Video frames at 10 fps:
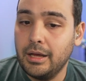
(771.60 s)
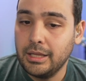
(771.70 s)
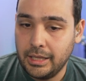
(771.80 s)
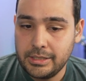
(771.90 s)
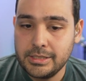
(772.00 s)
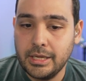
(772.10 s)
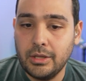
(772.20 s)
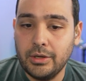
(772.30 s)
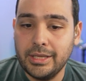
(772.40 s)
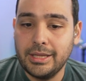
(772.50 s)
let's take a
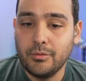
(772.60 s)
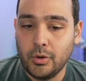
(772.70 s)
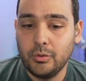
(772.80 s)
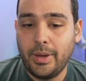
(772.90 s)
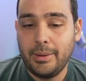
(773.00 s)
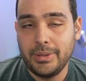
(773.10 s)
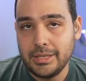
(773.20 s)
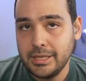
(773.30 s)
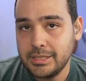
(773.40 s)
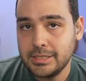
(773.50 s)
look at the roadmap. And
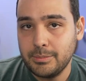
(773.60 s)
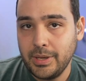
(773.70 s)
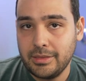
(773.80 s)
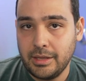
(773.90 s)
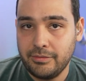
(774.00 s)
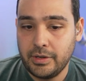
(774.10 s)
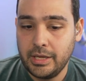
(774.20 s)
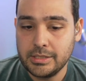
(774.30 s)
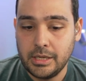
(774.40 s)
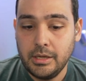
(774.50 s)
this is a big thing for
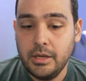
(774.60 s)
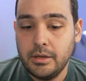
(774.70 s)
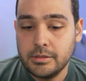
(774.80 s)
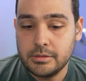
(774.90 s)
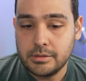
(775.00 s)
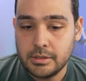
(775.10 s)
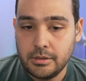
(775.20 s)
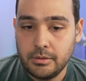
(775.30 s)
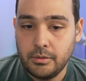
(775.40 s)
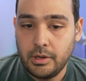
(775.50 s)
Nexa.
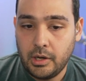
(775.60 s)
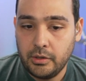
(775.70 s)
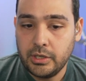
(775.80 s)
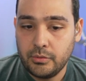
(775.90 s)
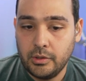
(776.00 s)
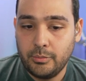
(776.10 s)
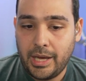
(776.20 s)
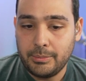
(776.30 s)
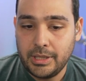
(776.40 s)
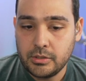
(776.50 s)
So on their
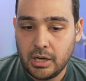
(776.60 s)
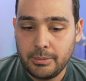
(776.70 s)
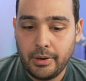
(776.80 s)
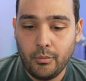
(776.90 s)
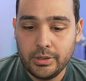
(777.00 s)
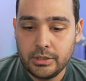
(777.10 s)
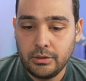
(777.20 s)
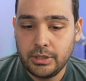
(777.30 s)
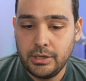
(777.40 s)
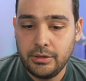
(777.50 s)
roadmap, they talk about what they're
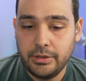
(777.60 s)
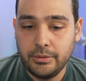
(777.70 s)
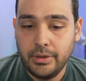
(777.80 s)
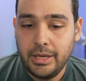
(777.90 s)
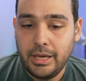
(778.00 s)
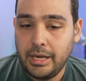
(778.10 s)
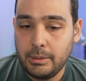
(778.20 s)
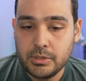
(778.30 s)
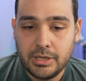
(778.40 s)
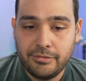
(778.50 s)
looking to do. And I'm
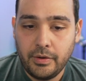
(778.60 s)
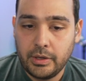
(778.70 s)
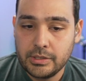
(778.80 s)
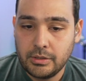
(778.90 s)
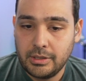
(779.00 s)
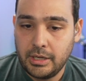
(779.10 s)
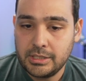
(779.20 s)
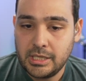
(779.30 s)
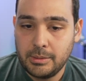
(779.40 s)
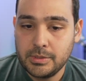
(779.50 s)
just going to focus on the
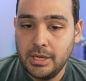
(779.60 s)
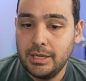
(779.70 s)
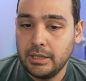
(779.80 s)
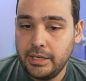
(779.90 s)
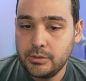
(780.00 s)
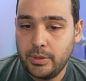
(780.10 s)
next steps, late